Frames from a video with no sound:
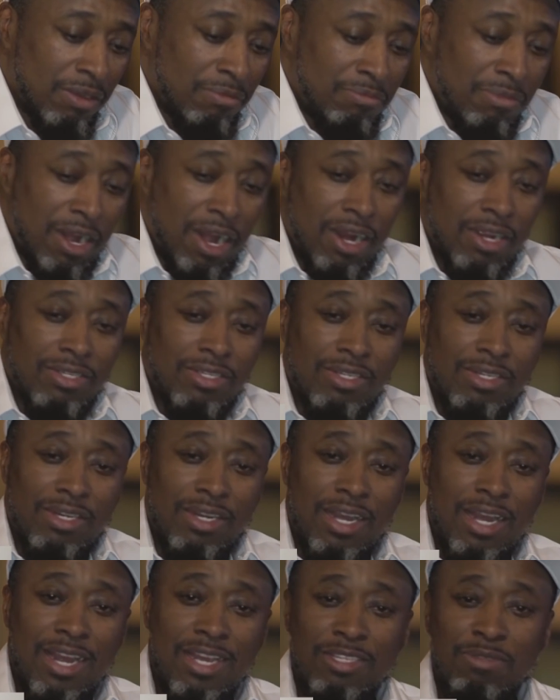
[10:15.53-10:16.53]
America's the
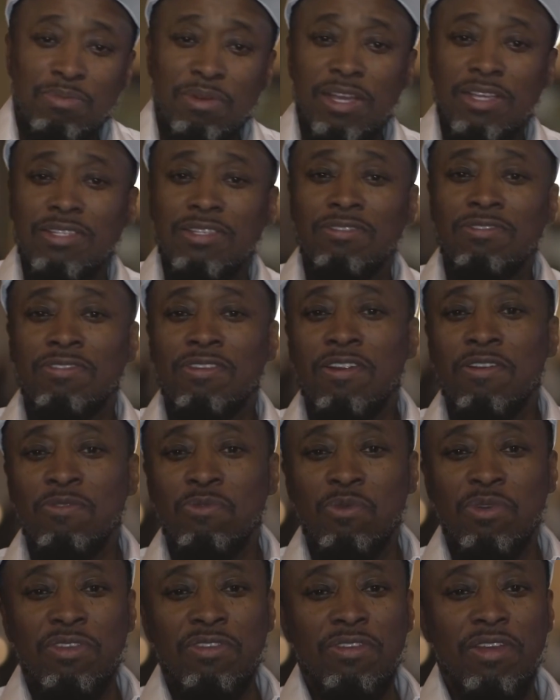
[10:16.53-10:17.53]
last place on
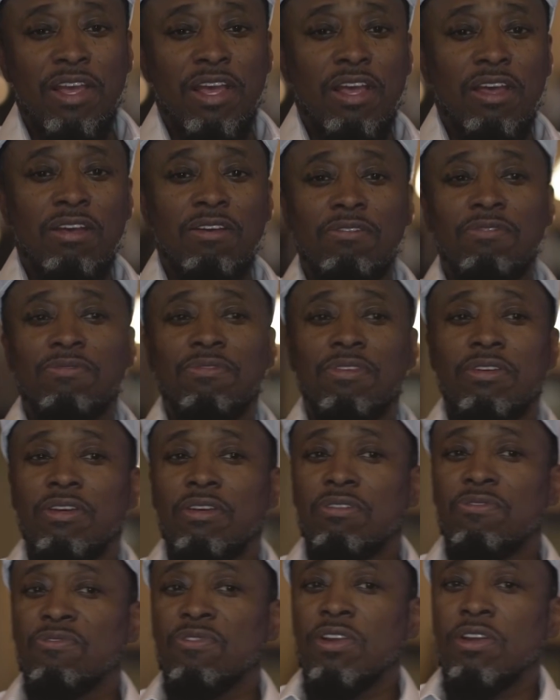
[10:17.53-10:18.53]
earth where you have
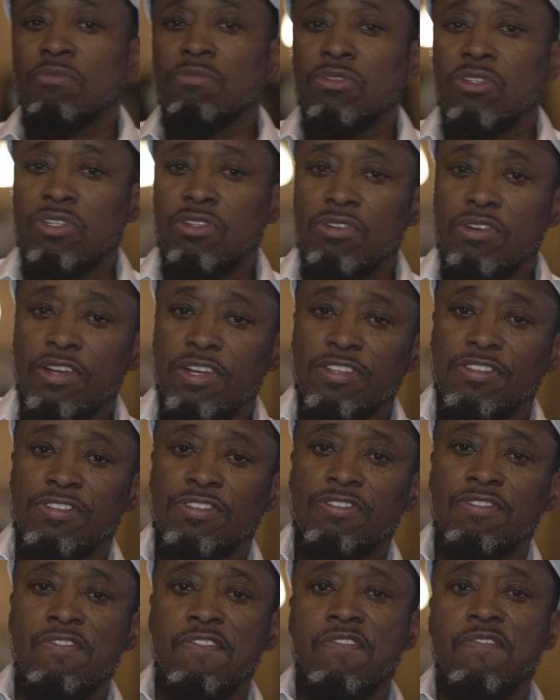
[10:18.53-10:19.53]
uh, freedom of
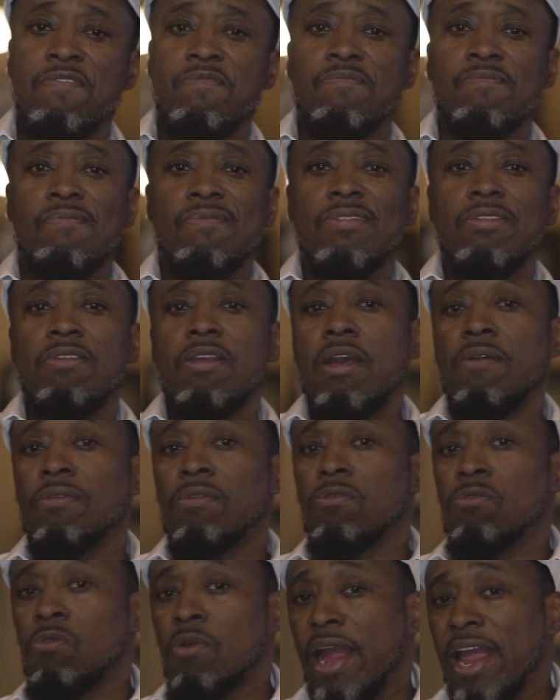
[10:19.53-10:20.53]
choice. You
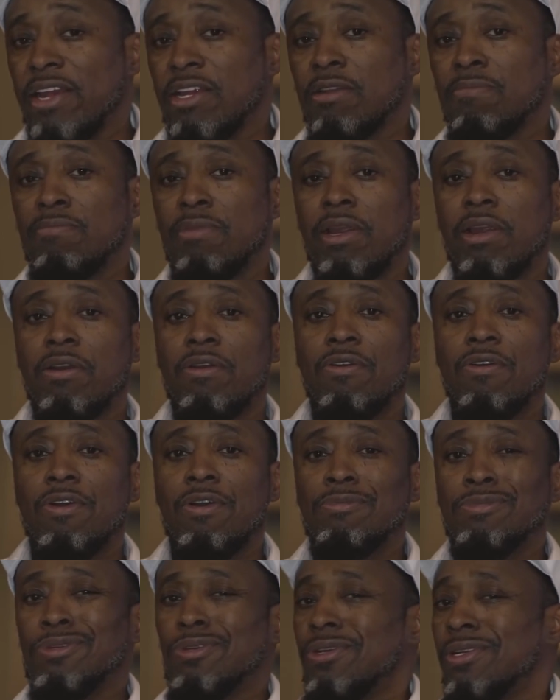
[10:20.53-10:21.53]
have a right to bear
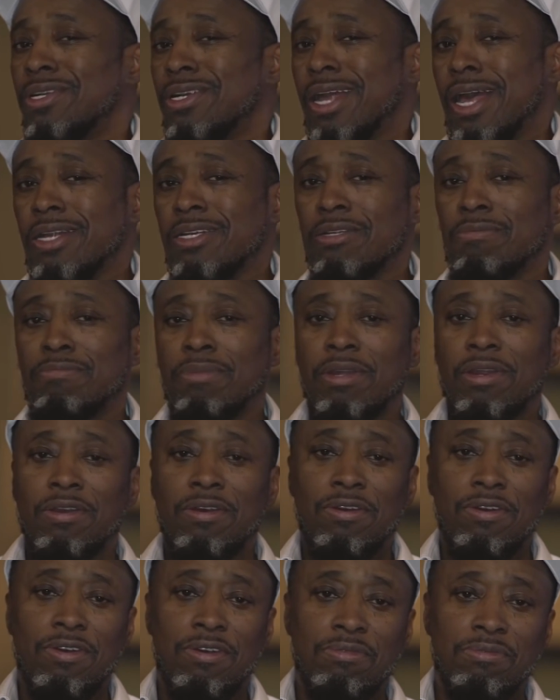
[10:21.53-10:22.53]
arms or not to
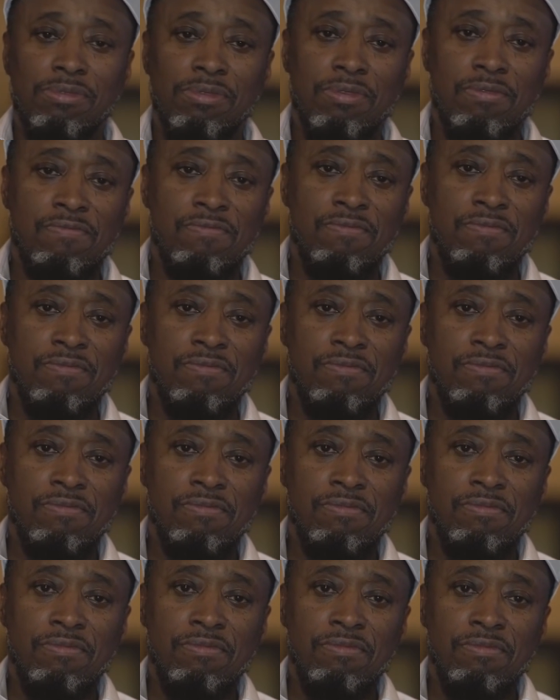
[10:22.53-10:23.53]
bear
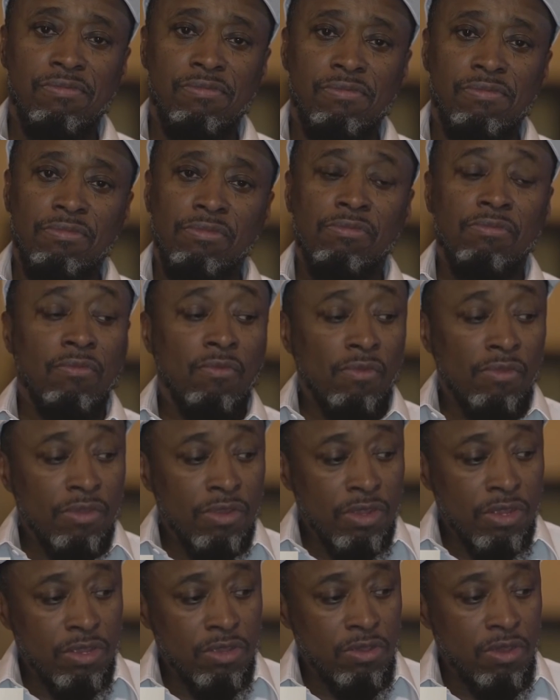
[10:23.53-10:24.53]
arms.
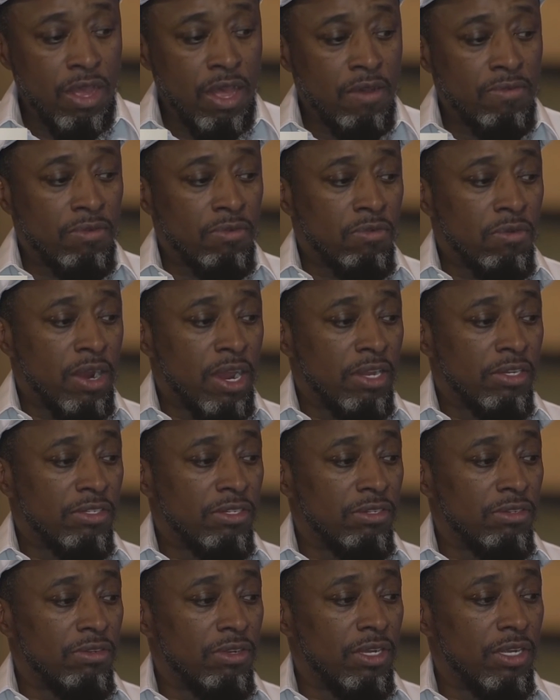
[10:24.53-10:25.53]
You have a
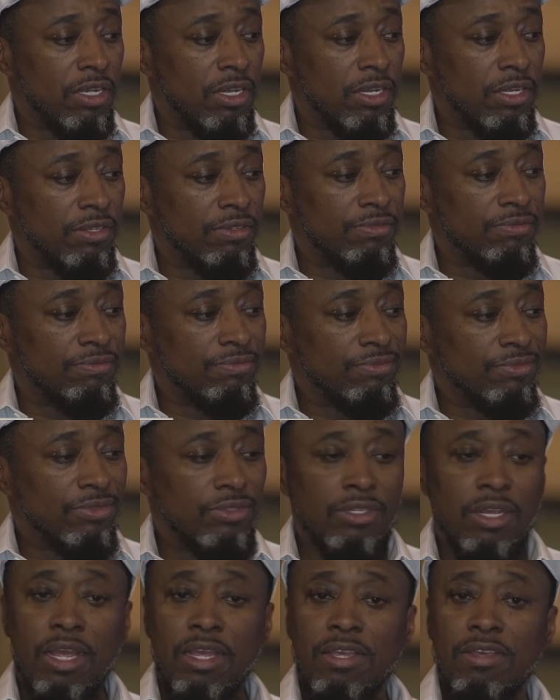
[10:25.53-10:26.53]
right to uh,
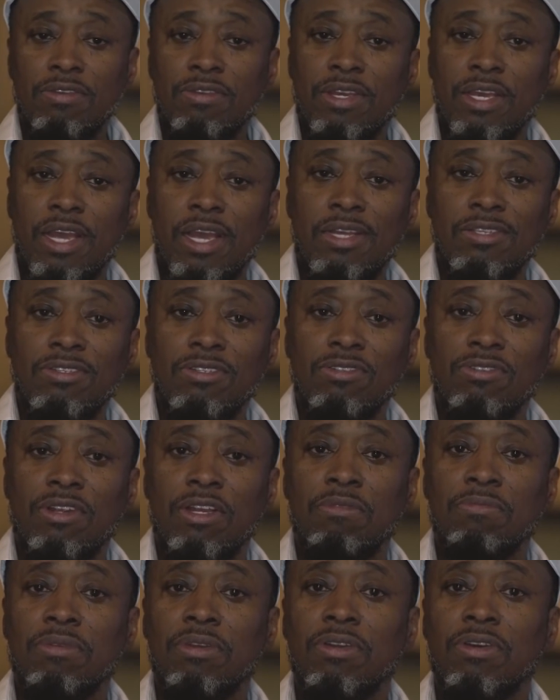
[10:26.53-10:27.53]
take your cancer
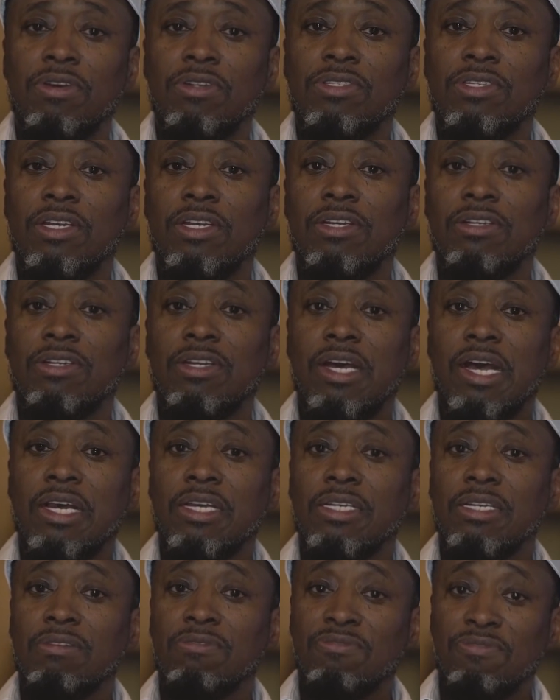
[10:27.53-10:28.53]
treatment or tell your
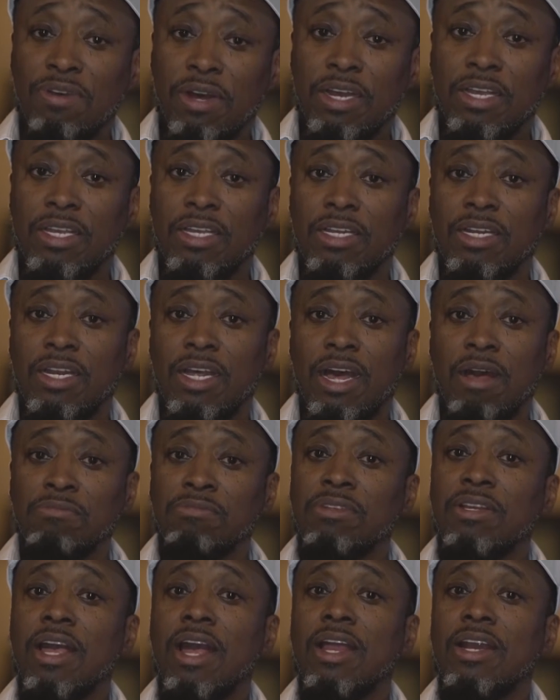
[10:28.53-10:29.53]
doctor, fuck it,
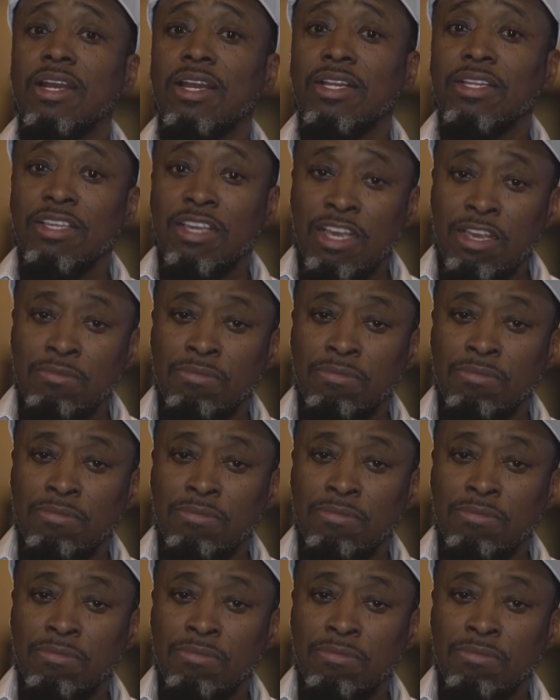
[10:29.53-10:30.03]
I'm tired of that